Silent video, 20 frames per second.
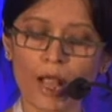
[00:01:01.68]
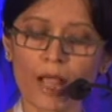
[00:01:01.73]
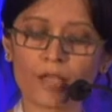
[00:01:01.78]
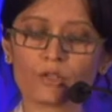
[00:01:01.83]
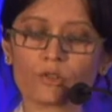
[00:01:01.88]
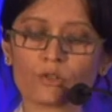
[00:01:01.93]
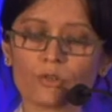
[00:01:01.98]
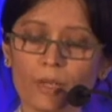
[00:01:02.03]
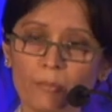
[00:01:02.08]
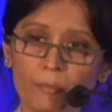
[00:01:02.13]

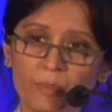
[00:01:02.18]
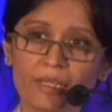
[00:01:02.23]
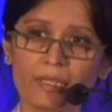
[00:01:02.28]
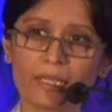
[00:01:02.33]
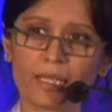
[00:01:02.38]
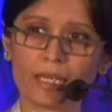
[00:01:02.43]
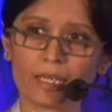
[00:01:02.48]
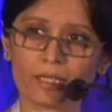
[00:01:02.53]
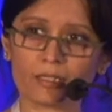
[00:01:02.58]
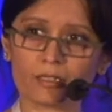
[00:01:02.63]
and to
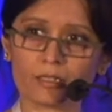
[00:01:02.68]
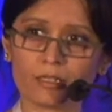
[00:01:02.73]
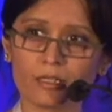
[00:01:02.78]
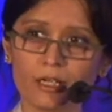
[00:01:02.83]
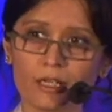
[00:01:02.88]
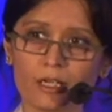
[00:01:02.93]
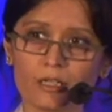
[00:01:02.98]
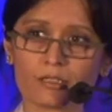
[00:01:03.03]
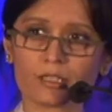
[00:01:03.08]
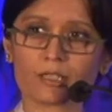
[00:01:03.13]
replicate
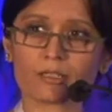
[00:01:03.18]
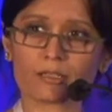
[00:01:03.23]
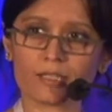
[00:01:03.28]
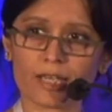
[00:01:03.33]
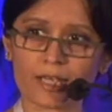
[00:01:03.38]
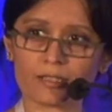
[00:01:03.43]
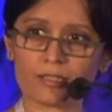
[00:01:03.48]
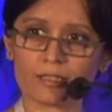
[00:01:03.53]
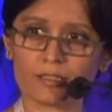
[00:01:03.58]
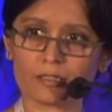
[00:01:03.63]

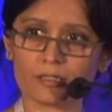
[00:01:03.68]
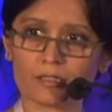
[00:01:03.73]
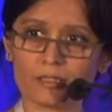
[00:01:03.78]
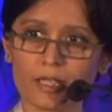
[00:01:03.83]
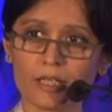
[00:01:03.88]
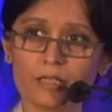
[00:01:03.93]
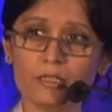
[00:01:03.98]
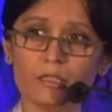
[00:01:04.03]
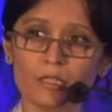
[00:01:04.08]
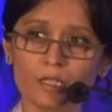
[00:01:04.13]
successes
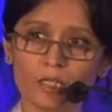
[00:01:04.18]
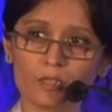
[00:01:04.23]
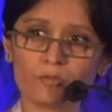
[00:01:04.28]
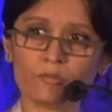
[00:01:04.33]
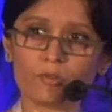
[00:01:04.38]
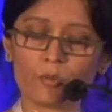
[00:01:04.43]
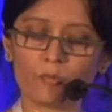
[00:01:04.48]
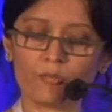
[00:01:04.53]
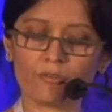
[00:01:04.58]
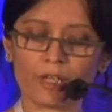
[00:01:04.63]
and
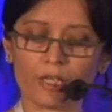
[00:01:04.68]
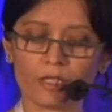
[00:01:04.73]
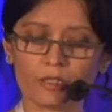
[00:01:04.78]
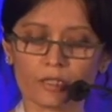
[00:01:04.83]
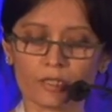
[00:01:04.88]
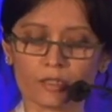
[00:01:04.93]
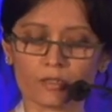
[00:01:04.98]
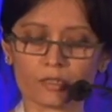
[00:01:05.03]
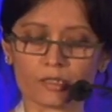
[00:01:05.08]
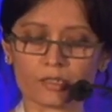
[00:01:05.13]
learn from
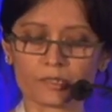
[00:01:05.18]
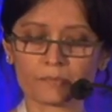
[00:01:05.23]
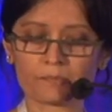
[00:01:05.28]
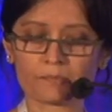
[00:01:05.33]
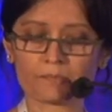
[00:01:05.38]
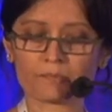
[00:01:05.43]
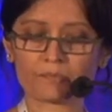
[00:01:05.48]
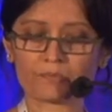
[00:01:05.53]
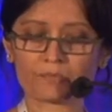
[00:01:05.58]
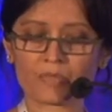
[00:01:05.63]

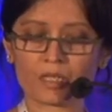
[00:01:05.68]
failures.